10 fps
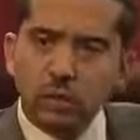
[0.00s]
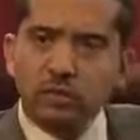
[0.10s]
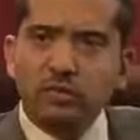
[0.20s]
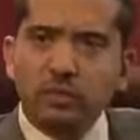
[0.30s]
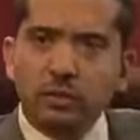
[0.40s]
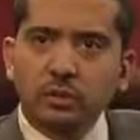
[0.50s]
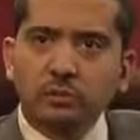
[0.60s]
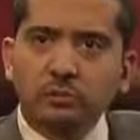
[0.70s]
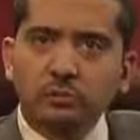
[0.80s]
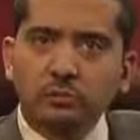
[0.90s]
you ever feel
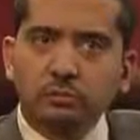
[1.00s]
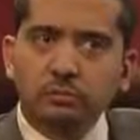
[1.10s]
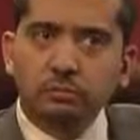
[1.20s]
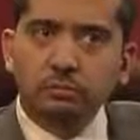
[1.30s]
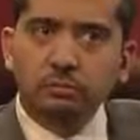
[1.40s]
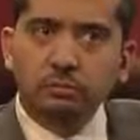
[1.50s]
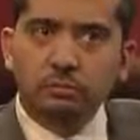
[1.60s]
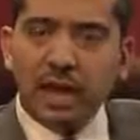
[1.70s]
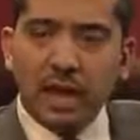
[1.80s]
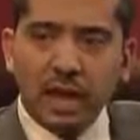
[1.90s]

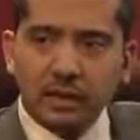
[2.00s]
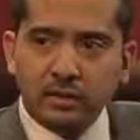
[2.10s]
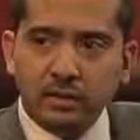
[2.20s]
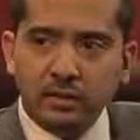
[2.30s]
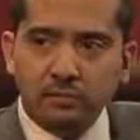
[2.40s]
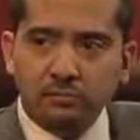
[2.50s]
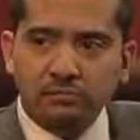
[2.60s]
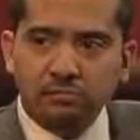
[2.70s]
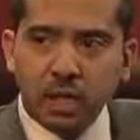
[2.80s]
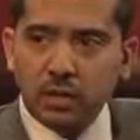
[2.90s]
bad,
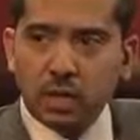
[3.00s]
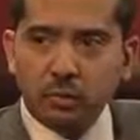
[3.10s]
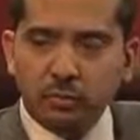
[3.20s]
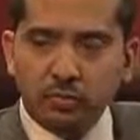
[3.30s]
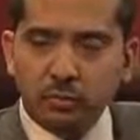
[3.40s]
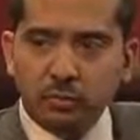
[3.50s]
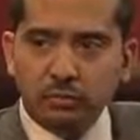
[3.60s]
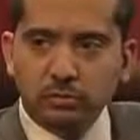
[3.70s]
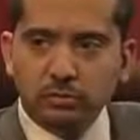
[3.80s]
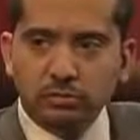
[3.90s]

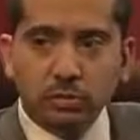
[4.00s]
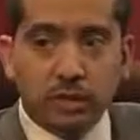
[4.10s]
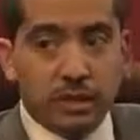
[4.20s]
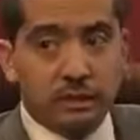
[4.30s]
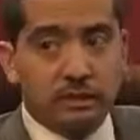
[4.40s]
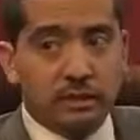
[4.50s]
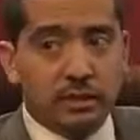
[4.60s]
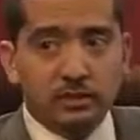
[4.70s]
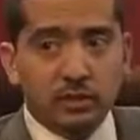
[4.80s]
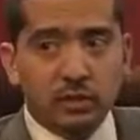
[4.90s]
uncomfortable, guilty
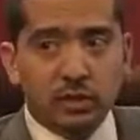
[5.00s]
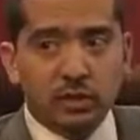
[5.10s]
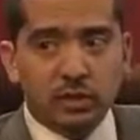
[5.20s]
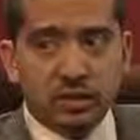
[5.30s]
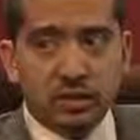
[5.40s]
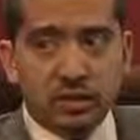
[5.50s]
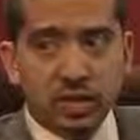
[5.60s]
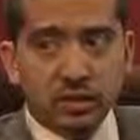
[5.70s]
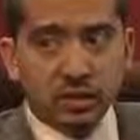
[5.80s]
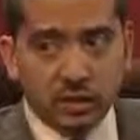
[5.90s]
even when you see that